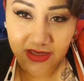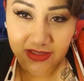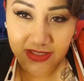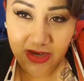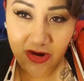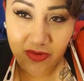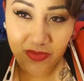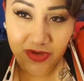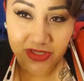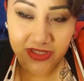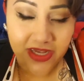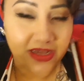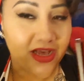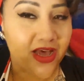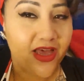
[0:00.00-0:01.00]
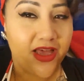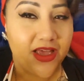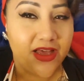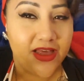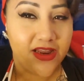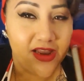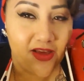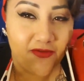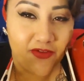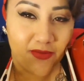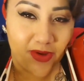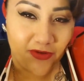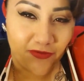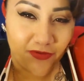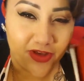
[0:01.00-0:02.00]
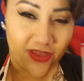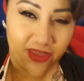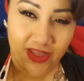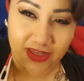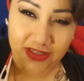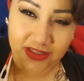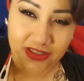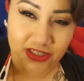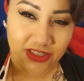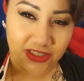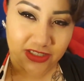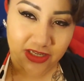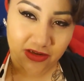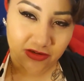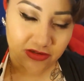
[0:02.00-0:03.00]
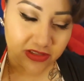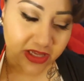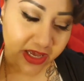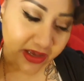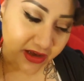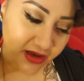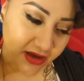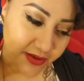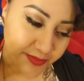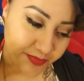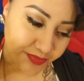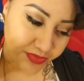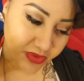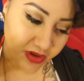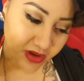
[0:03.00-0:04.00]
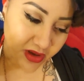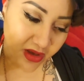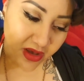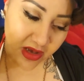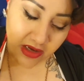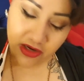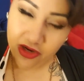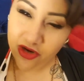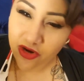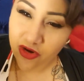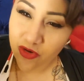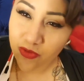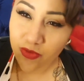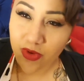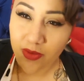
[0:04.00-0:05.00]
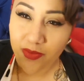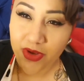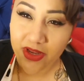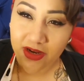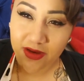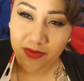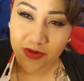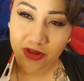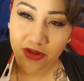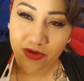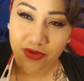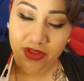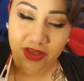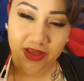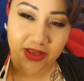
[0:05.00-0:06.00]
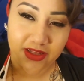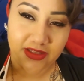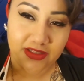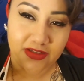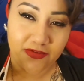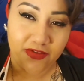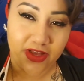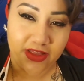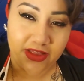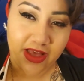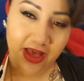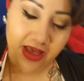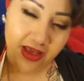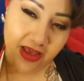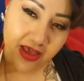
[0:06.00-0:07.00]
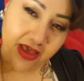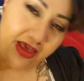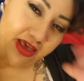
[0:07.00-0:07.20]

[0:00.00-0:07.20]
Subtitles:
Sourpuss, I got it off of my friend. She sells like pinup clothing and stuff like that.